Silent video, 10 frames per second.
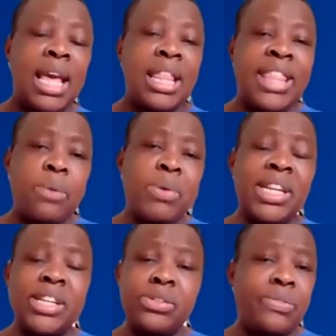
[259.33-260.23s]
Then we
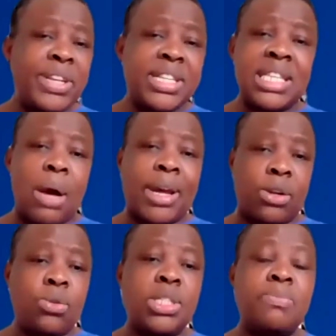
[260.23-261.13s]
need to fix our
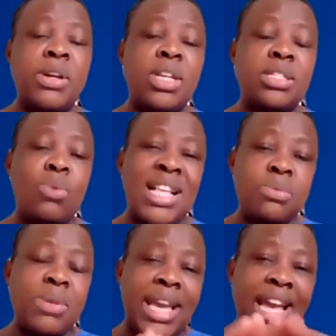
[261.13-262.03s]
roads because
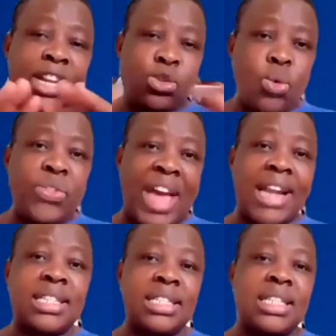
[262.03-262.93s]
once we can do
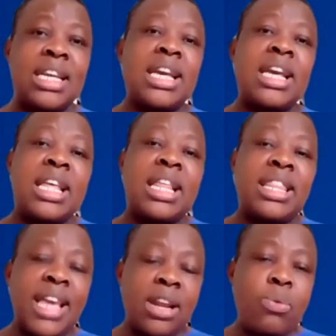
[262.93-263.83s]
that,
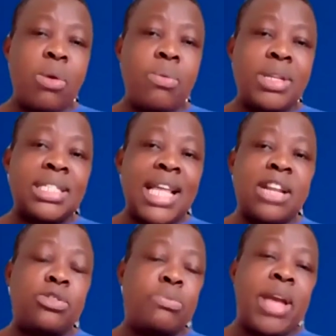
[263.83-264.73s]
then we will
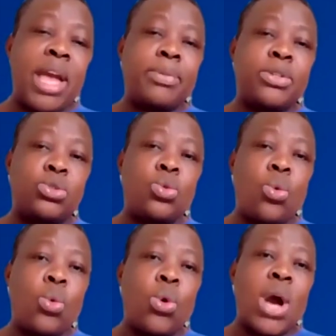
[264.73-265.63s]
start to be able
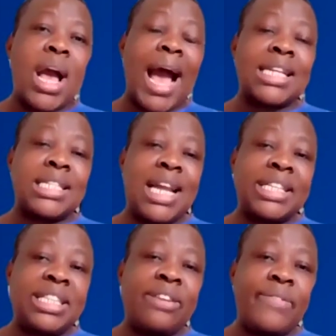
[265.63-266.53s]
to
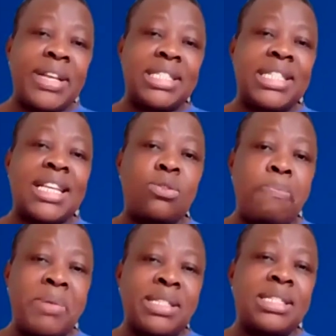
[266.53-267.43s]
attract investors or
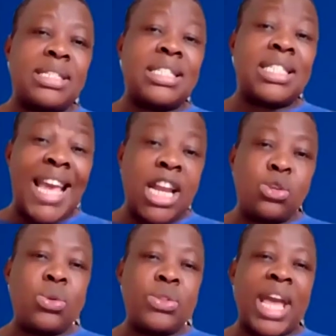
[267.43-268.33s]
businesses
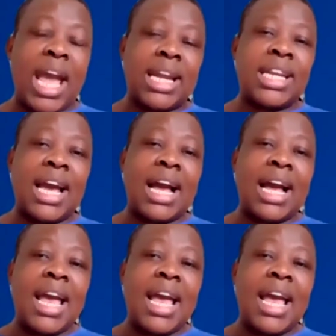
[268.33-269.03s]
into the area.